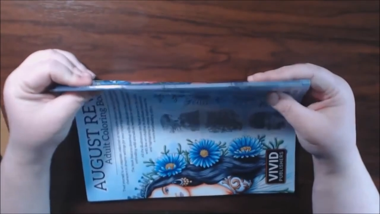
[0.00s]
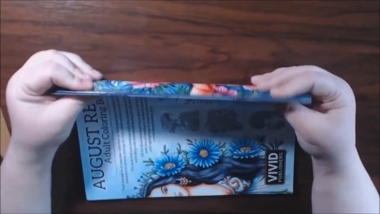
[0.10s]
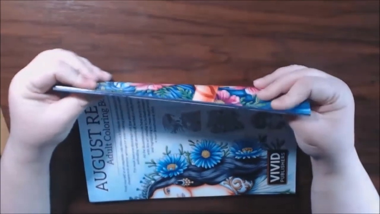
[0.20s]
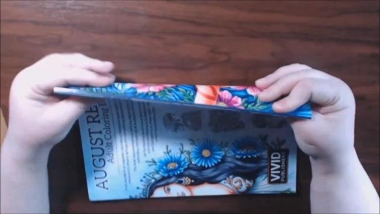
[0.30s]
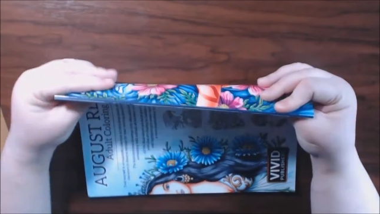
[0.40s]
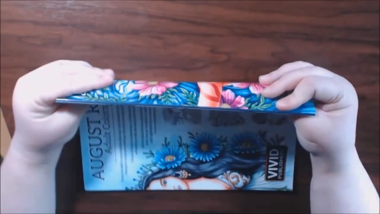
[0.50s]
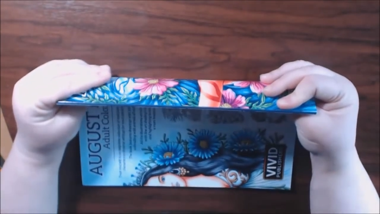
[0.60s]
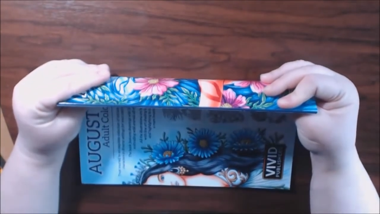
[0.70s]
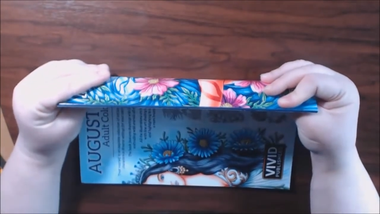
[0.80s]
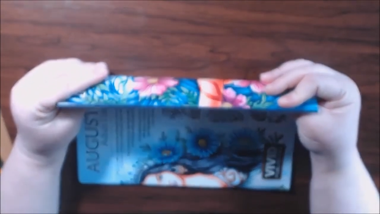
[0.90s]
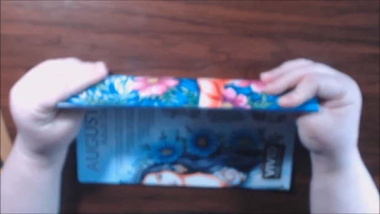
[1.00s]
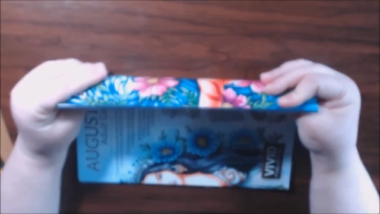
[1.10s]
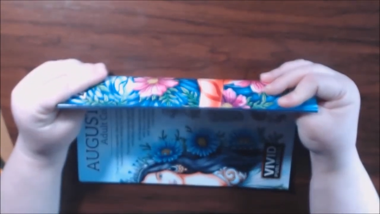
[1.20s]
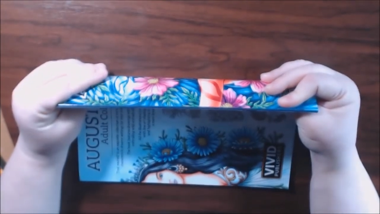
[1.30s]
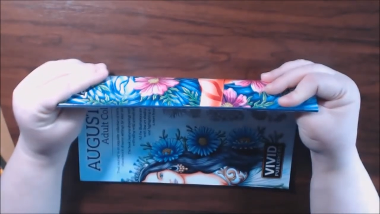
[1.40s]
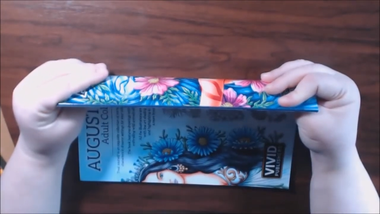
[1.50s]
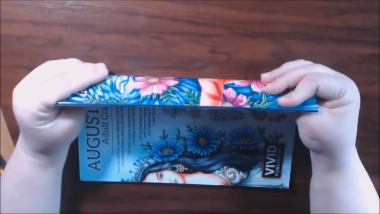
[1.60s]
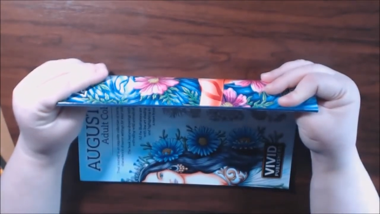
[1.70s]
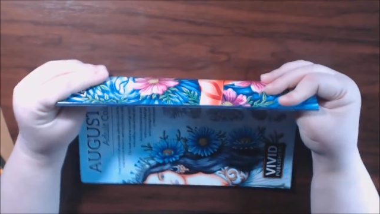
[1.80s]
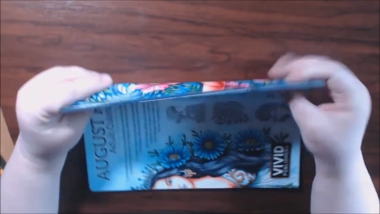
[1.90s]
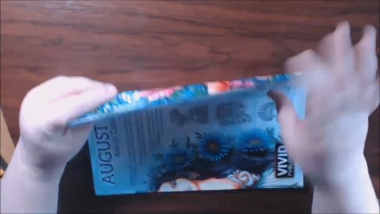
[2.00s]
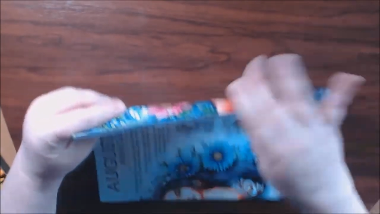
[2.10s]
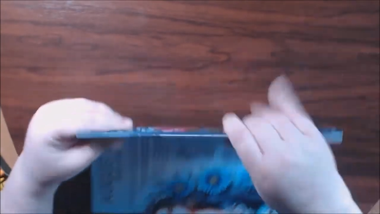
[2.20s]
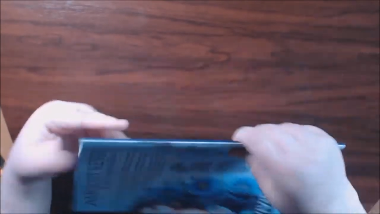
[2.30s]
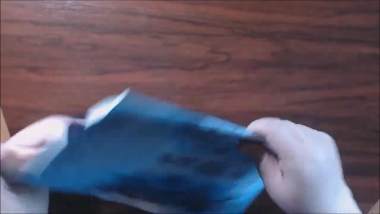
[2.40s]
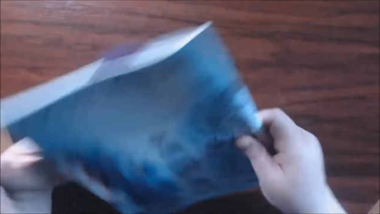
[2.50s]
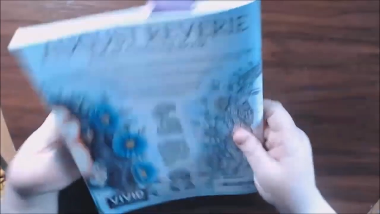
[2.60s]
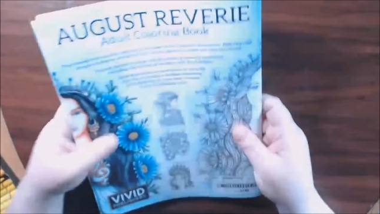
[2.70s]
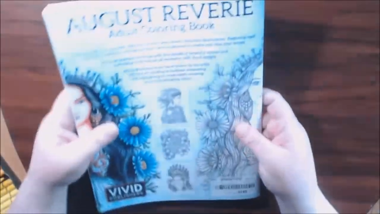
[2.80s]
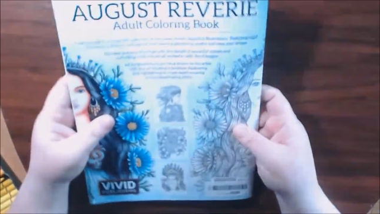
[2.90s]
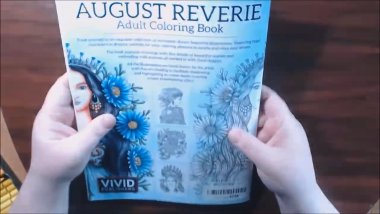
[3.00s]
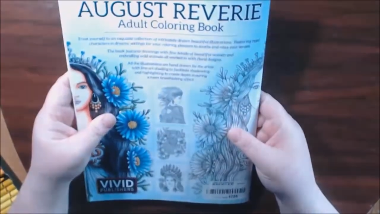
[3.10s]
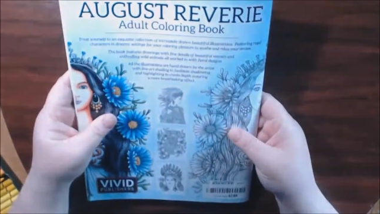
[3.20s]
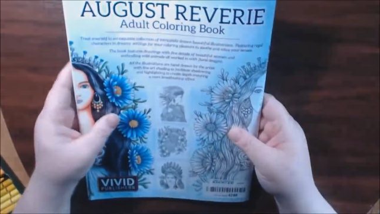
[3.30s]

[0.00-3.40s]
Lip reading: Nobody's mouth can be seen.